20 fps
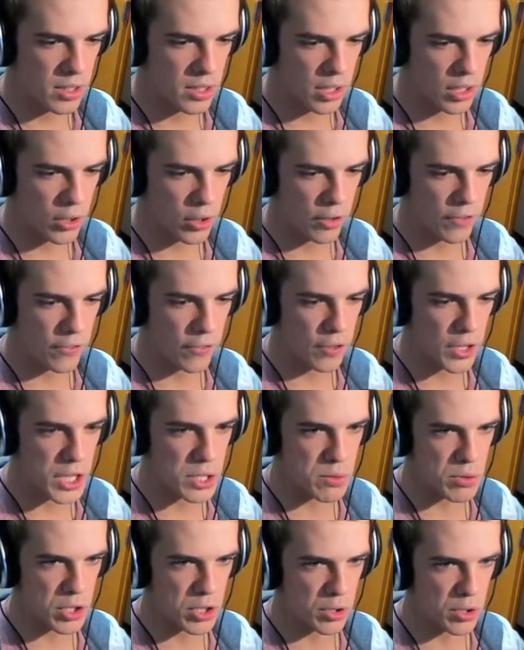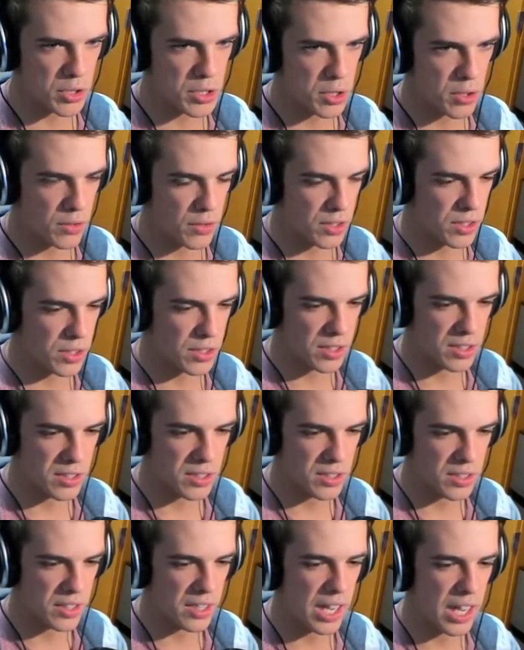like you're gonna freeze when she looks over,
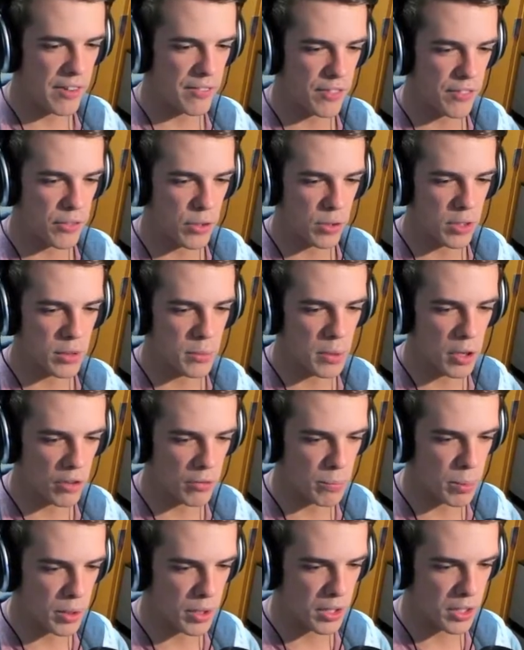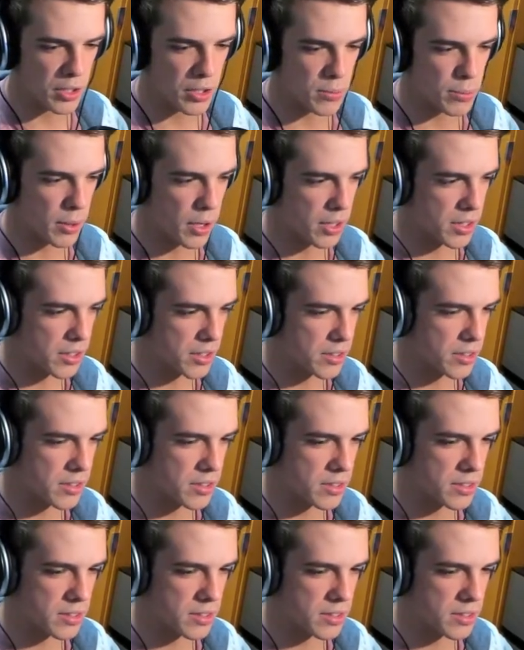even if you're in the middle of putting it in your pocket.